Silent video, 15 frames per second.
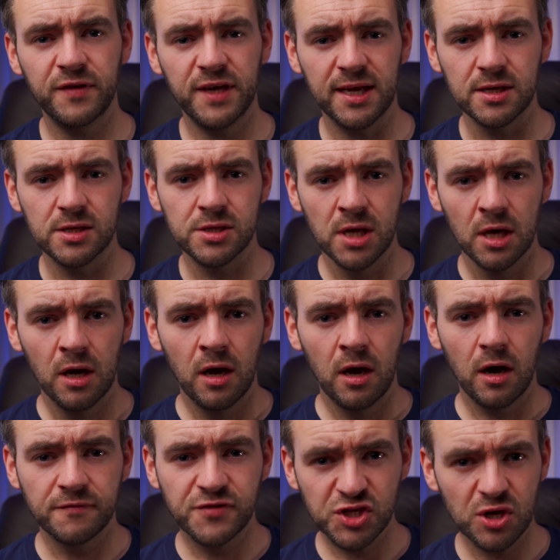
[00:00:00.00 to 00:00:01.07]
of years
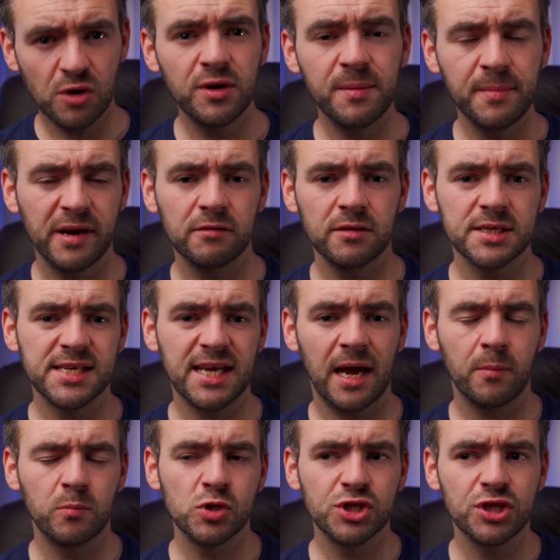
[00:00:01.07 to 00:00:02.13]
of Sony mirrorless
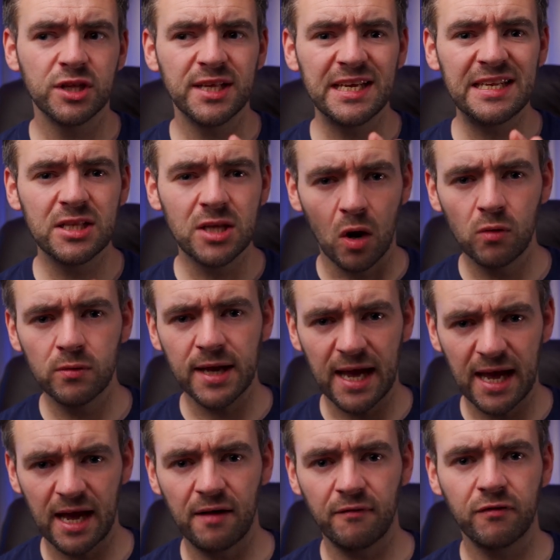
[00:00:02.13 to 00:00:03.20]
cameras that they don't
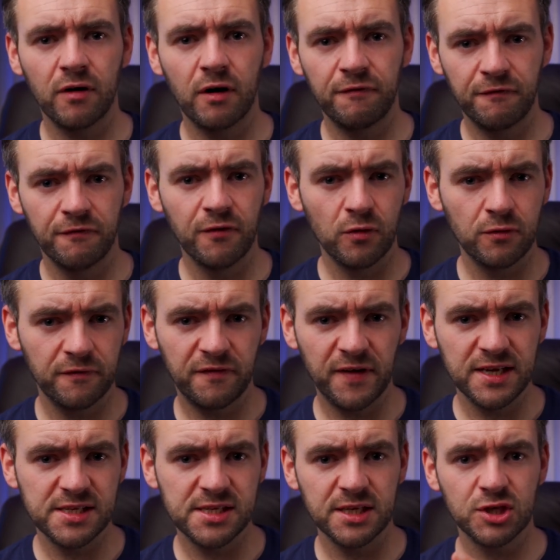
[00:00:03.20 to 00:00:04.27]
have a
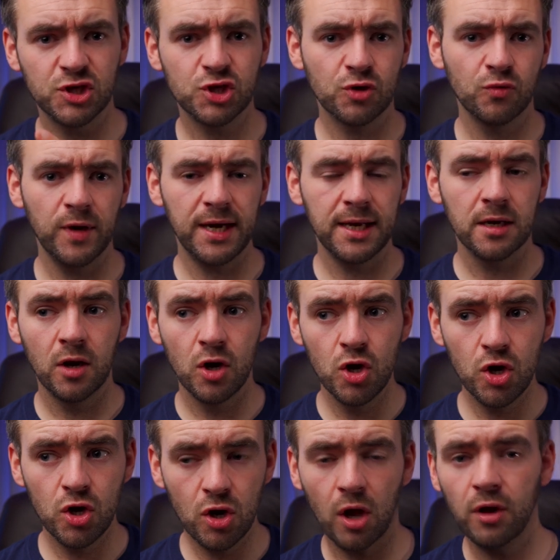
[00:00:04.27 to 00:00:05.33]
front-facing screen.
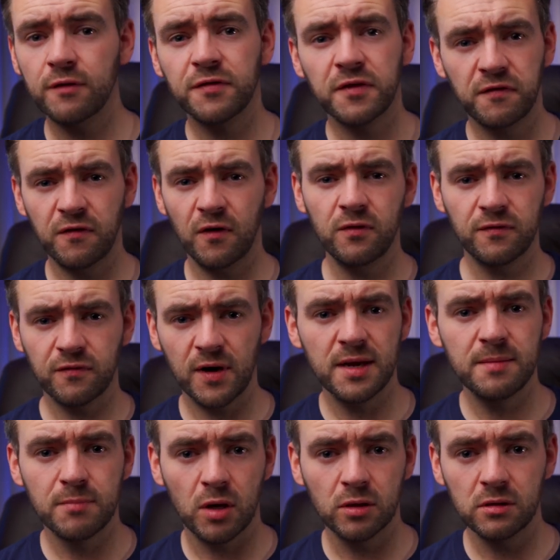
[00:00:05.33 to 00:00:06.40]
None of the
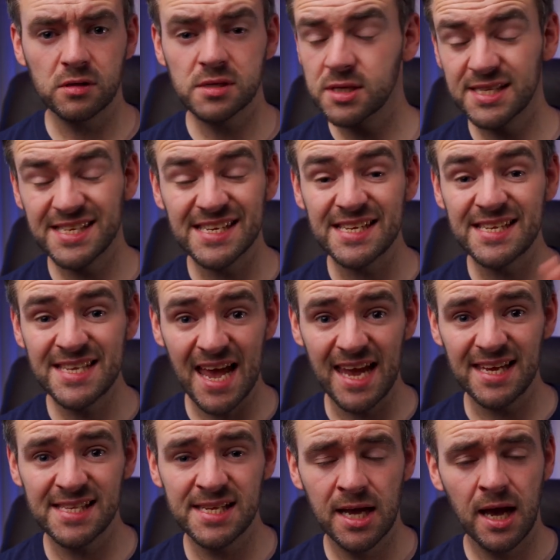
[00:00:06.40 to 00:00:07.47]
full-frame models to
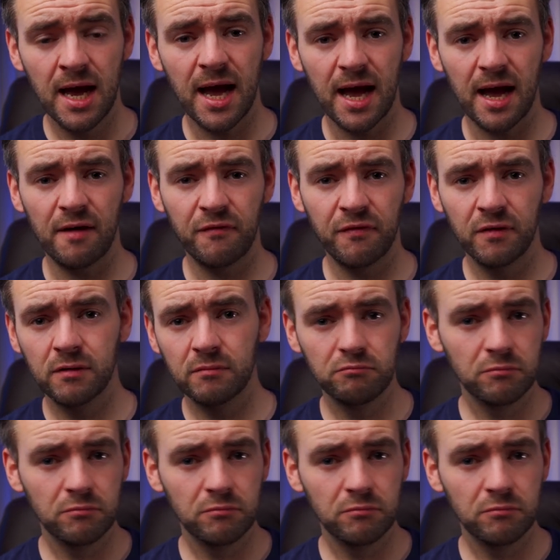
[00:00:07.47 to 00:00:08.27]
date have